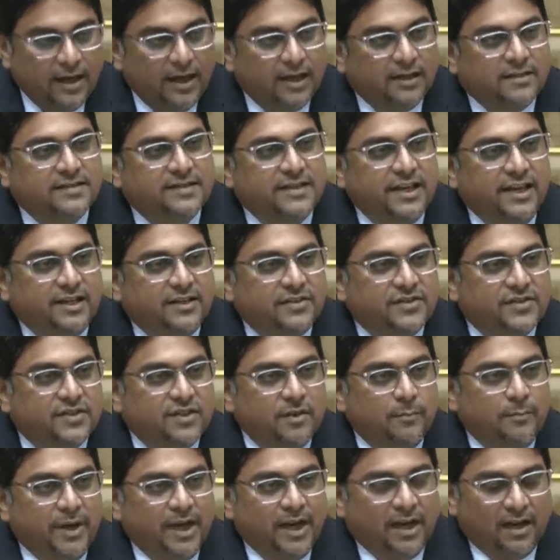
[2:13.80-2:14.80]
It seeks
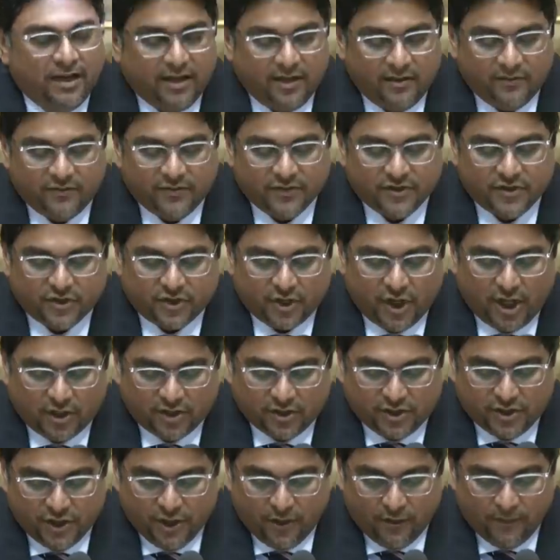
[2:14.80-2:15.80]
to build
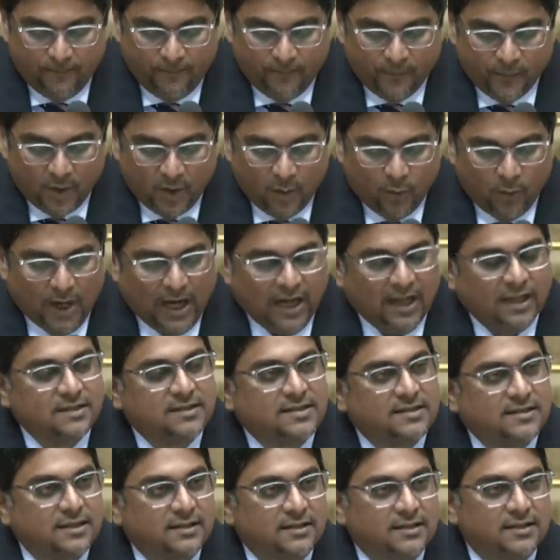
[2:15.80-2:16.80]
infrastructure
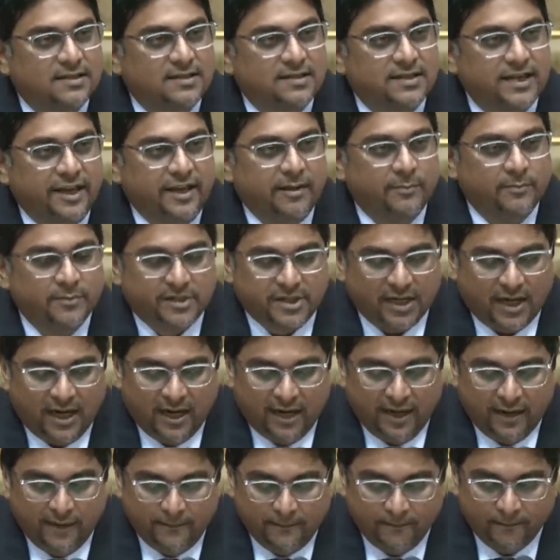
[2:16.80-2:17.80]
whilst at the same
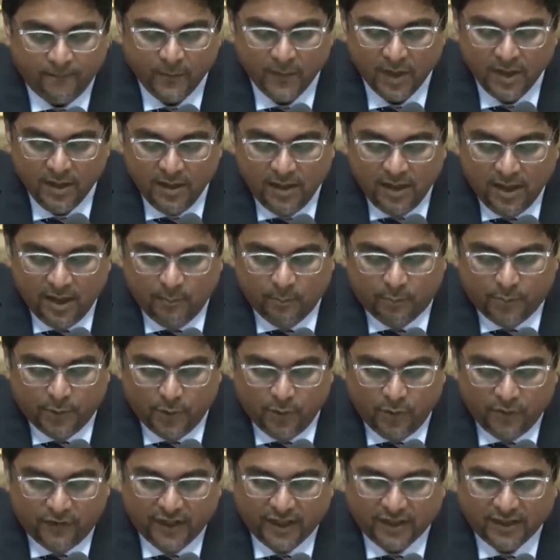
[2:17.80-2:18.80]
time
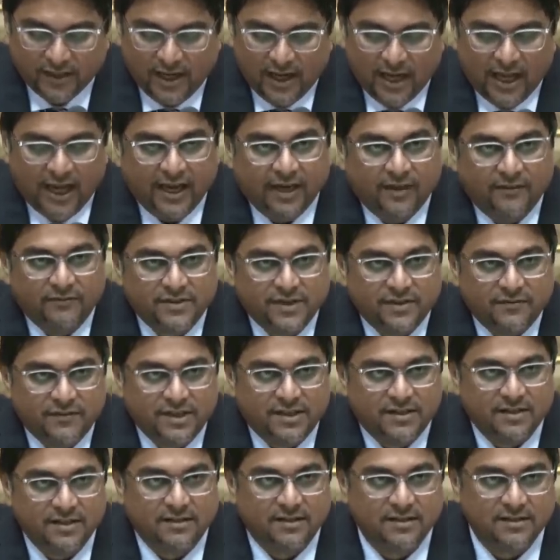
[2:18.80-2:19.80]
improving the lives of
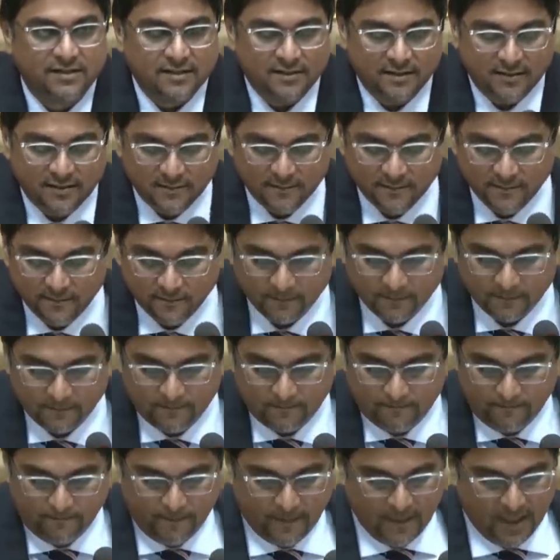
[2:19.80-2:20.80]
its citizens.
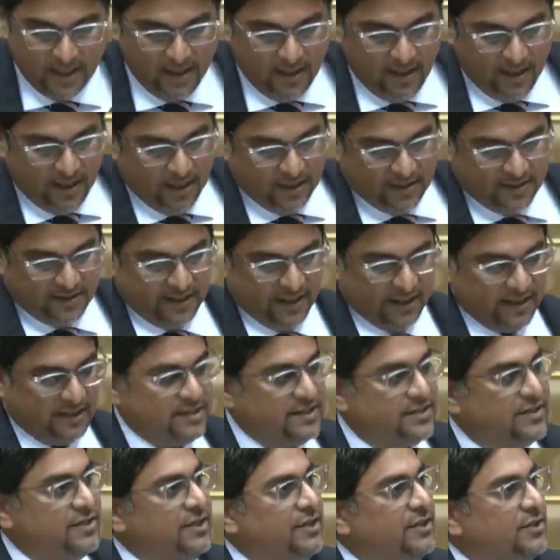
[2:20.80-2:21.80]
It
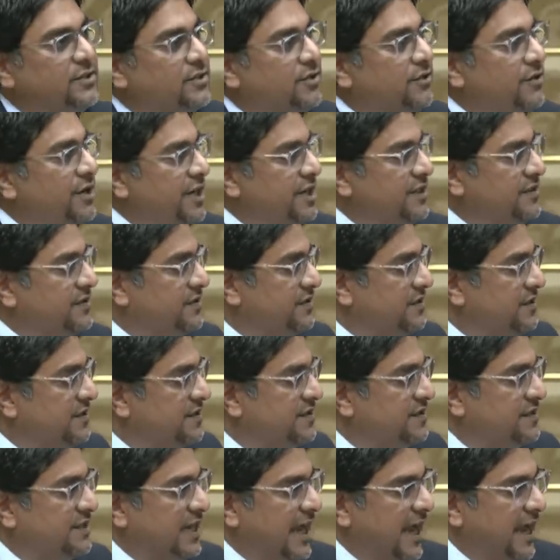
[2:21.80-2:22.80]
seeks to increase the
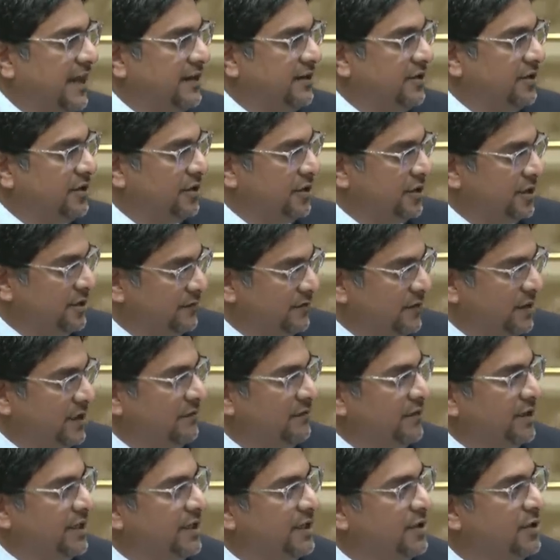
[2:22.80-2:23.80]
standard of
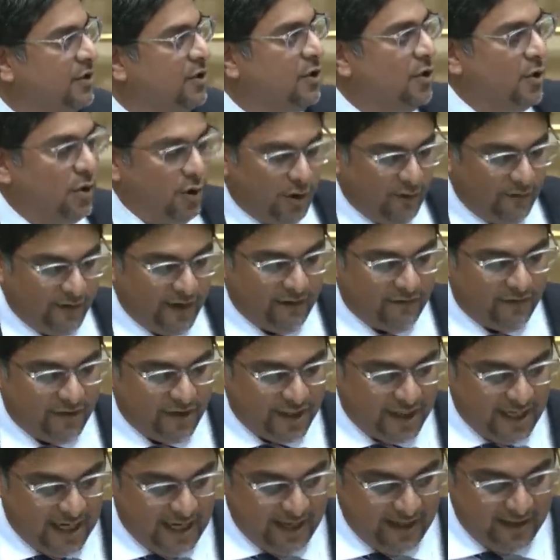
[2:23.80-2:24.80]
living of
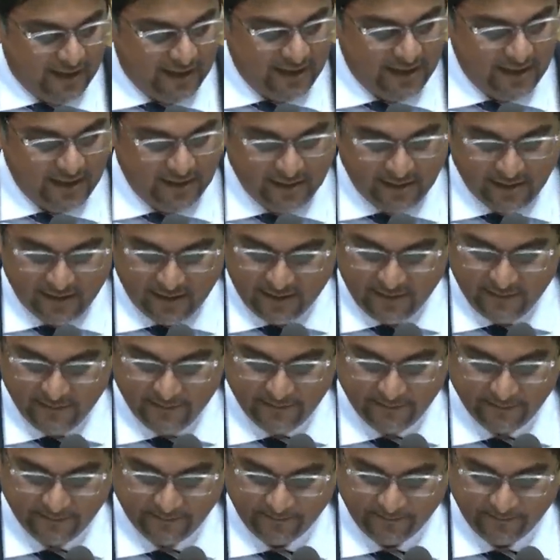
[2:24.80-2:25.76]
every Guyanese.